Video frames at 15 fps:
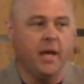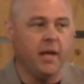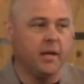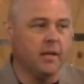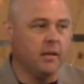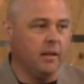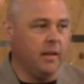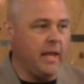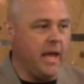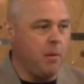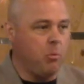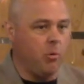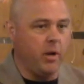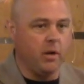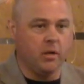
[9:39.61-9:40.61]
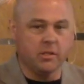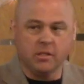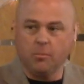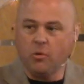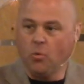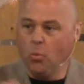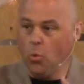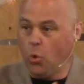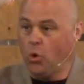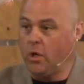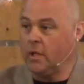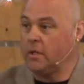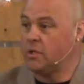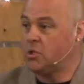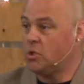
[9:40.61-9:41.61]
and elaborate on some of the
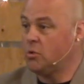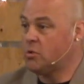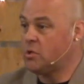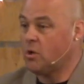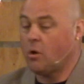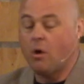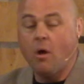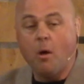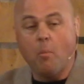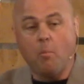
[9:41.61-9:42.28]
wording that's used here